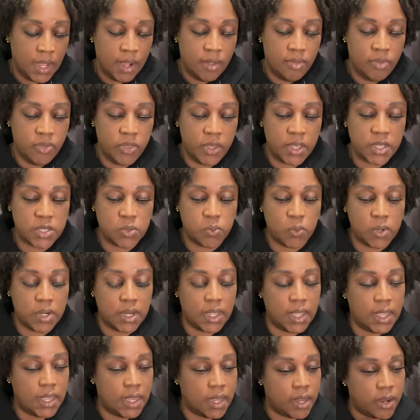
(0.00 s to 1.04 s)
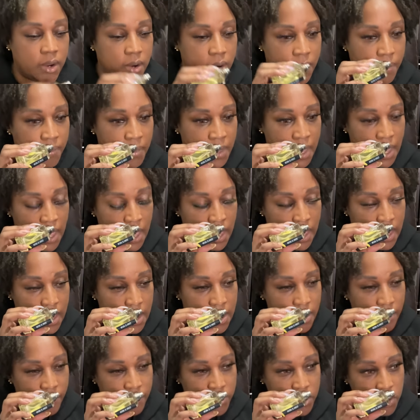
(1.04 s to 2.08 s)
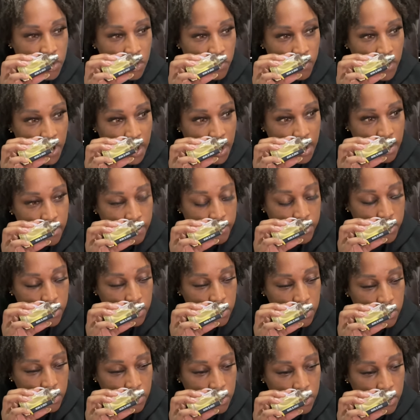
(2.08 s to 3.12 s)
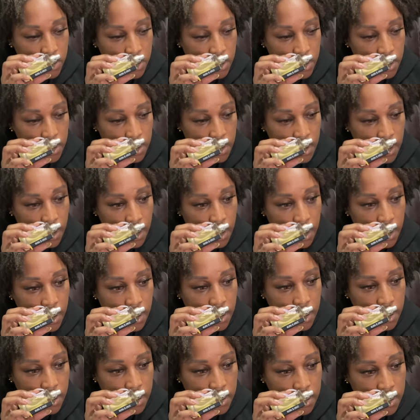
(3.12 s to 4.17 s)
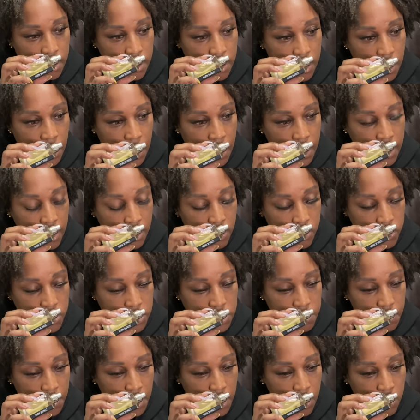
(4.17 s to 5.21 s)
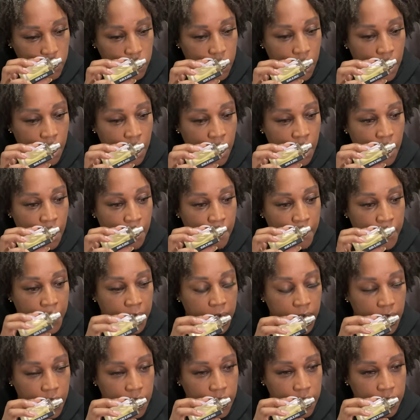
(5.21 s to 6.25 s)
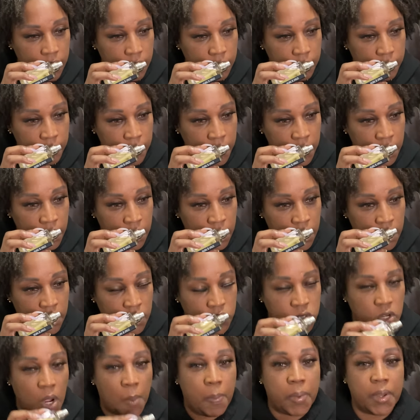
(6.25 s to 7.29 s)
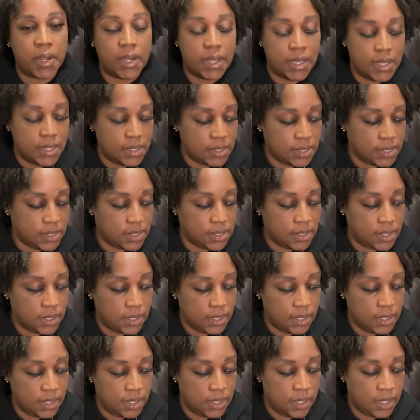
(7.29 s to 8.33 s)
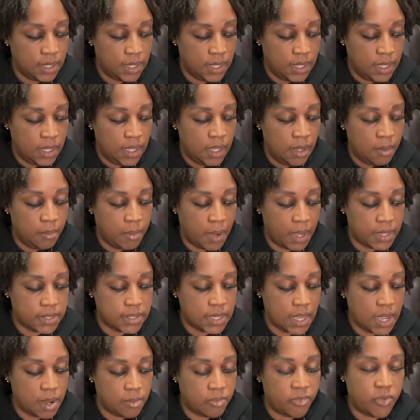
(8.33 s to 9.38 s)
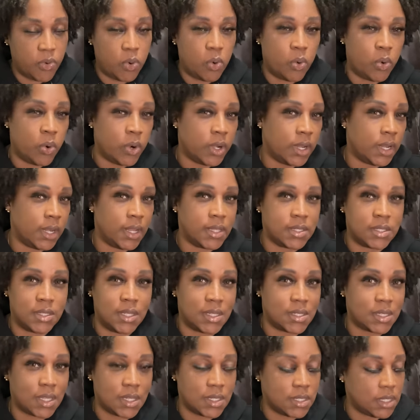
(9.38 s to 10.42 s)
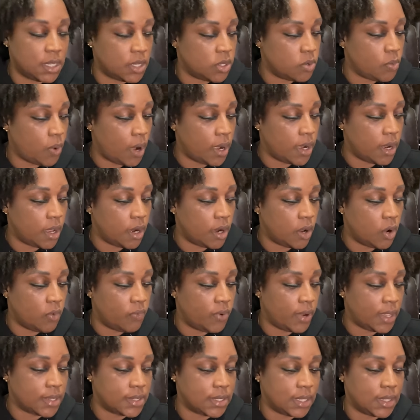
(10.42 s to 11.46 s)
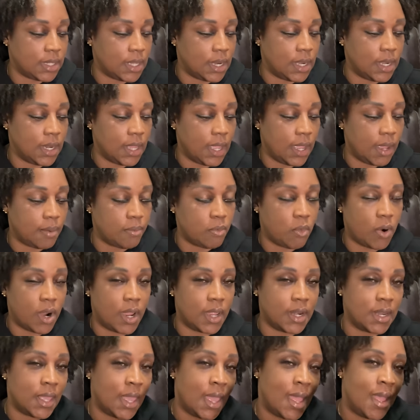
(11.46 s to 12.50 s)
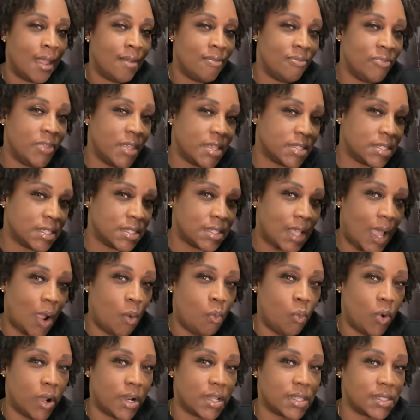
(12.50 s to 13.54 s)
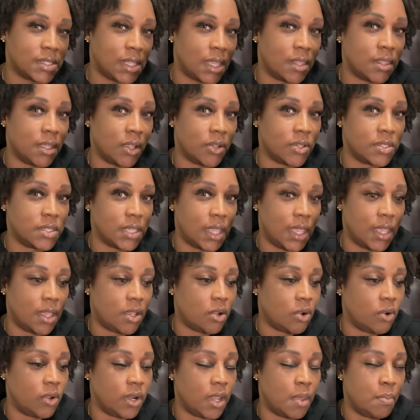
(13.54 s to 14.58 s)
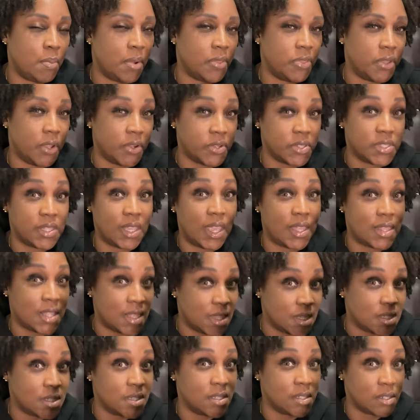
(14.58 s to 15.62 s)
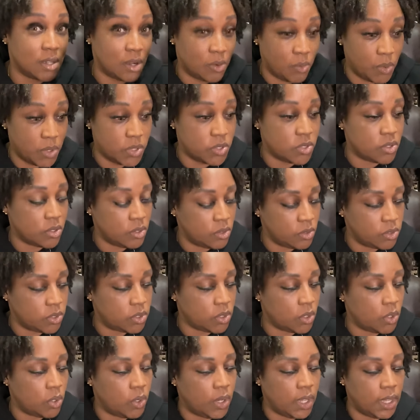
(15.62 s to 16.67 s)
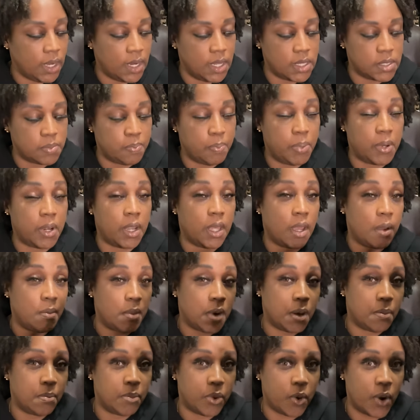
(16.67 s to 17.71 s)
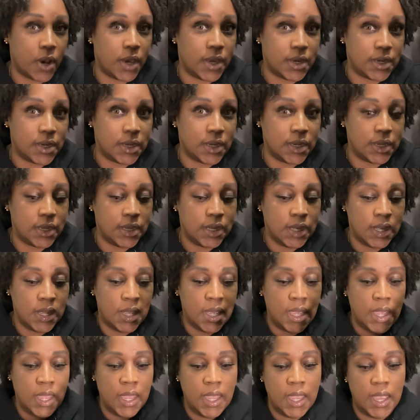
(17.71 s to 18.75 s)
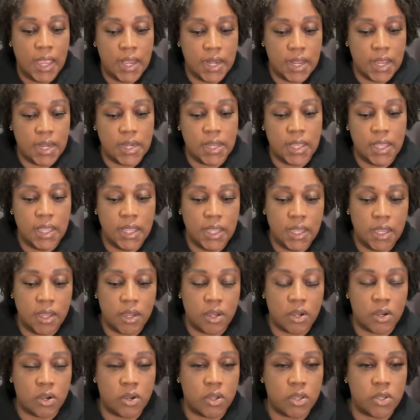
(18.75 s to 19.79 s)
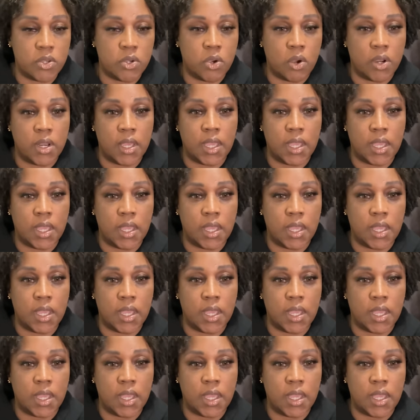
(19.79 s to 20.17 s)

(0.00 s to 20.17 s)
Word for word: This one here, if you've ever uh, like or smelled Plum Japanese by Tom Ford, and it's discontinued right now, and hopefully I said that name right. This is, I want to say their take on it, but they're saying that this is an original. So it is Plum Brandy. And in here, you're going to